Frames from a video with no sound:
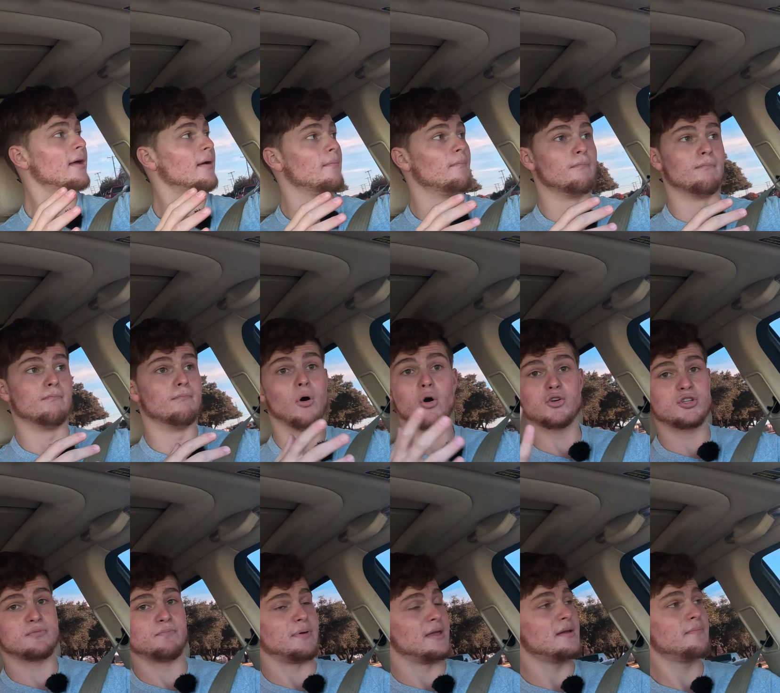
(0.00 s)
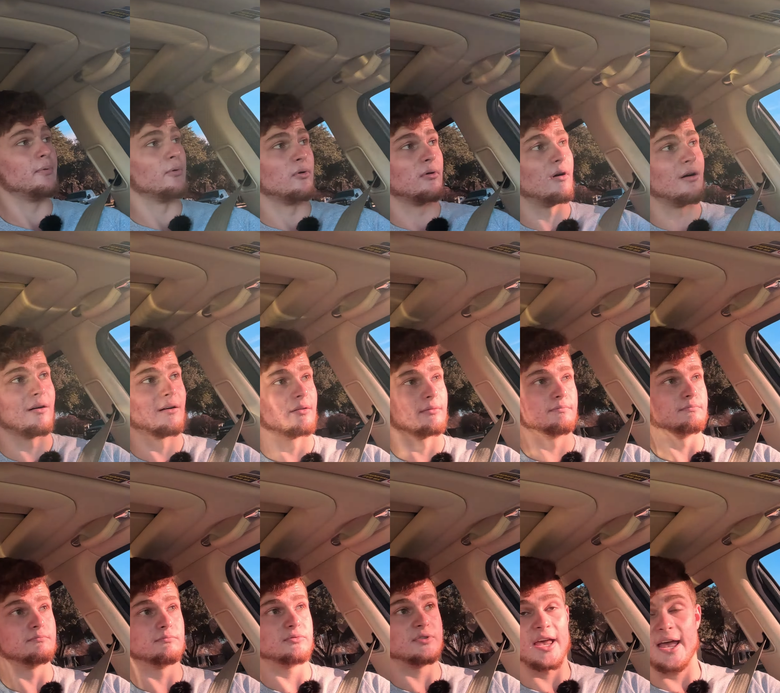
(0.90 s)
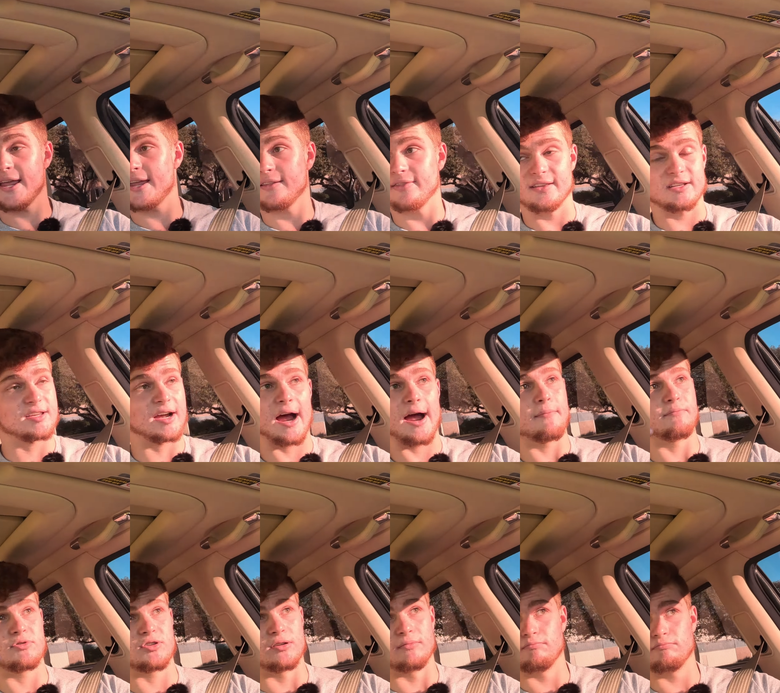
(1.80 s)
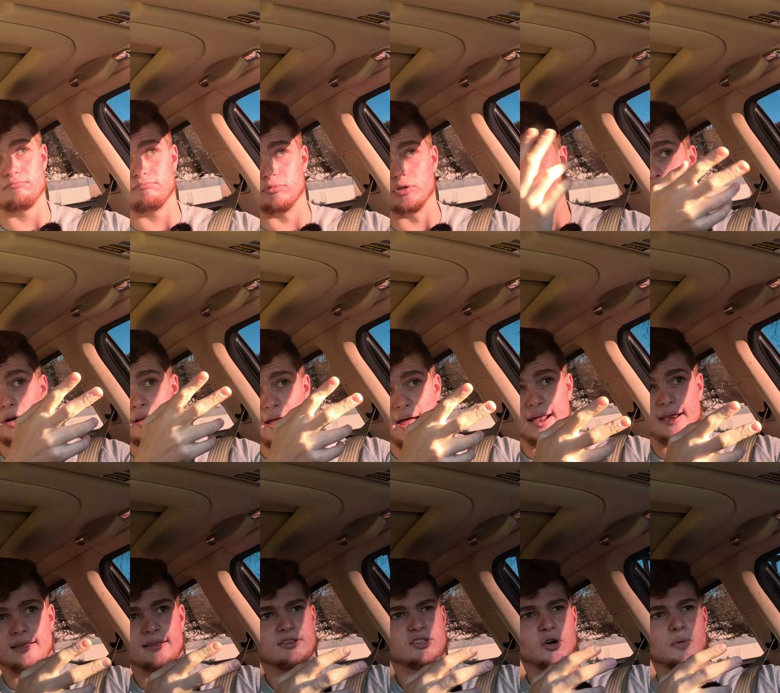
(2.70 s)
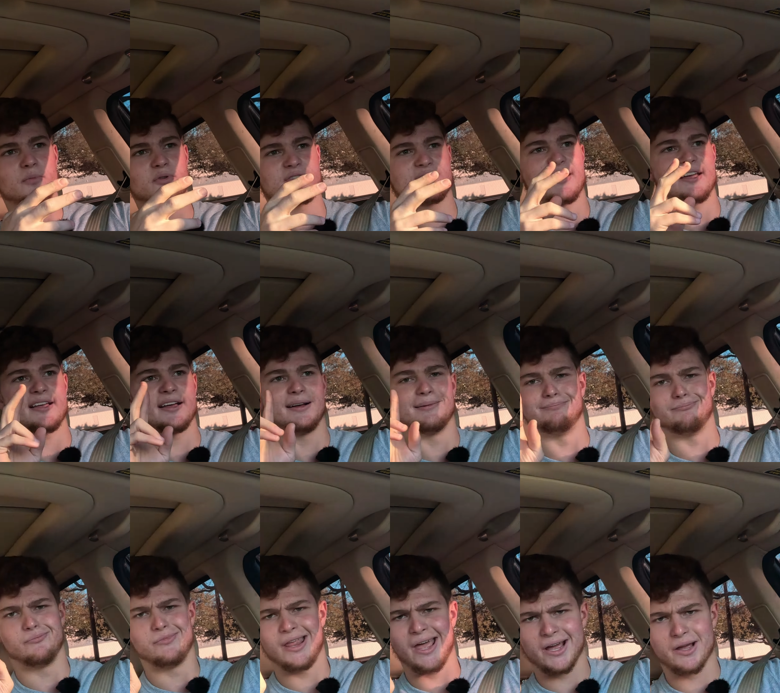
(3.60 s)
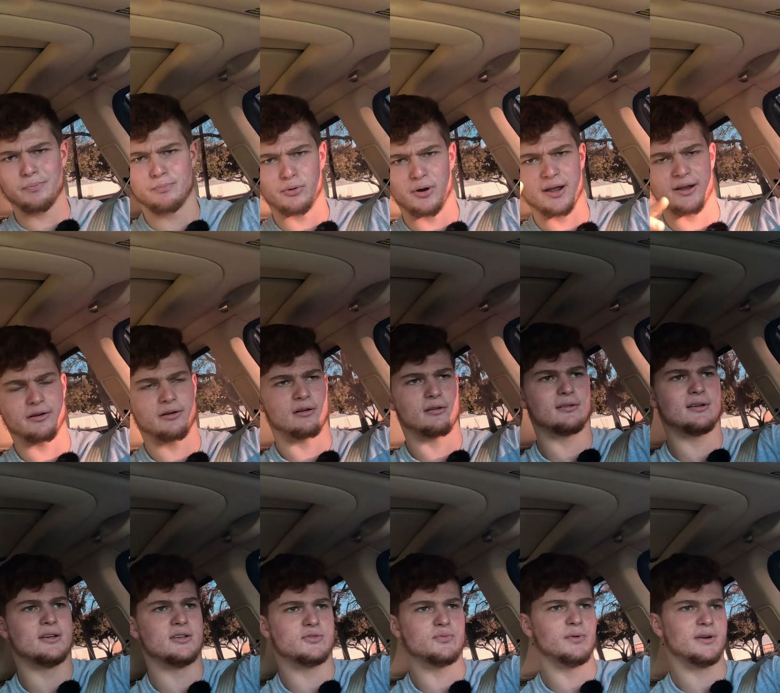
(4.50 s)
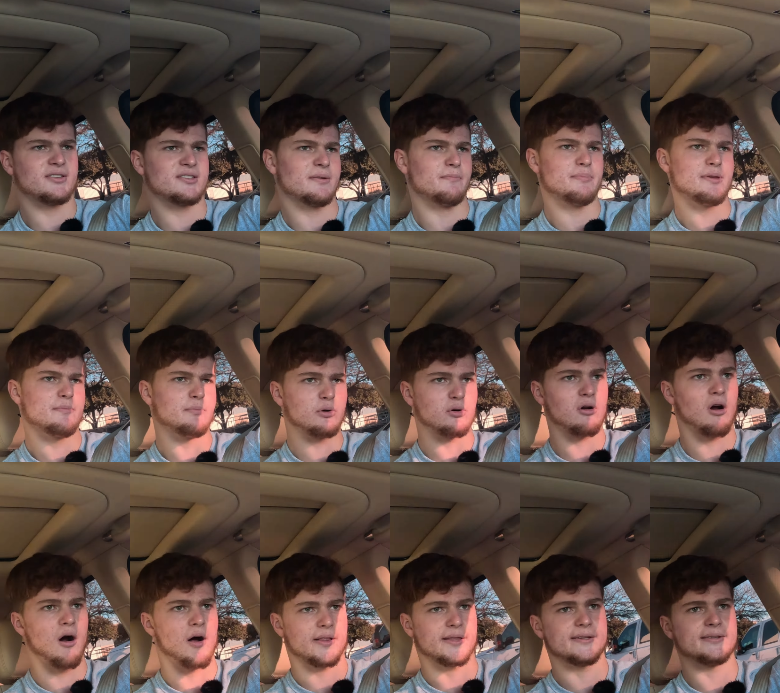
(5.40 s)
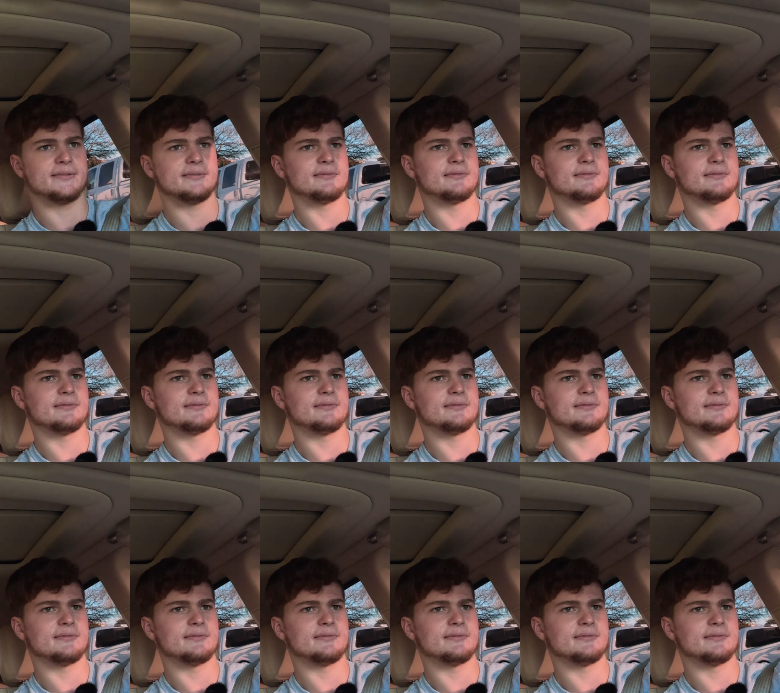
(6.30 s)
Most people are taking the time to look at it. It's almost like a neck breaker, is what some people call it.